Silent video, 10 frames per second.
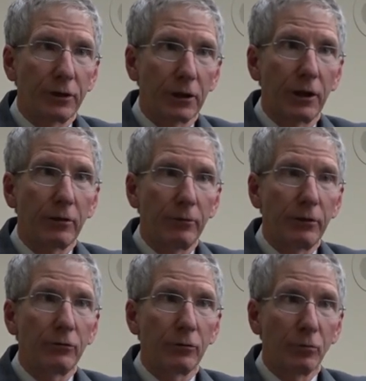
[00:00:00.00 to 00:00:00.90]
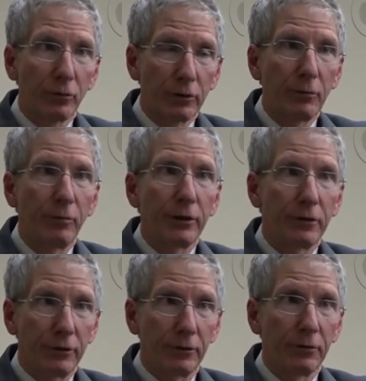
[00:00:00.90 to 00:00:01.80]
economy is a really
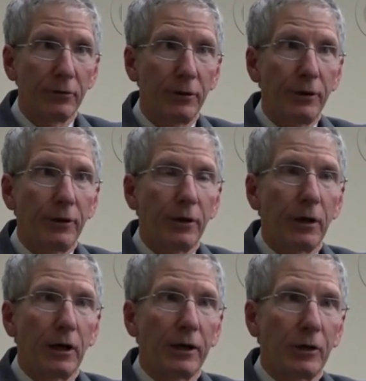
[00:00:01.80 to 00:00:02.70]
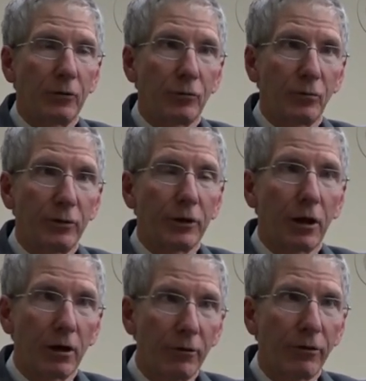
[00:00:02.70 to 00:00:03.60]
big deal, and it's a really
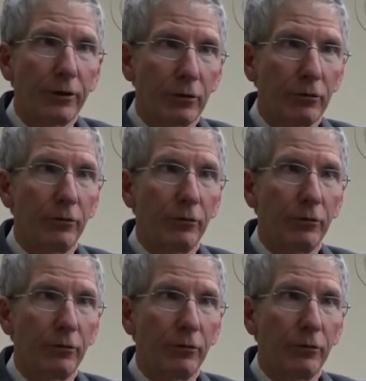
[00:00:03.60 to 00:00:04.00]
hard thing to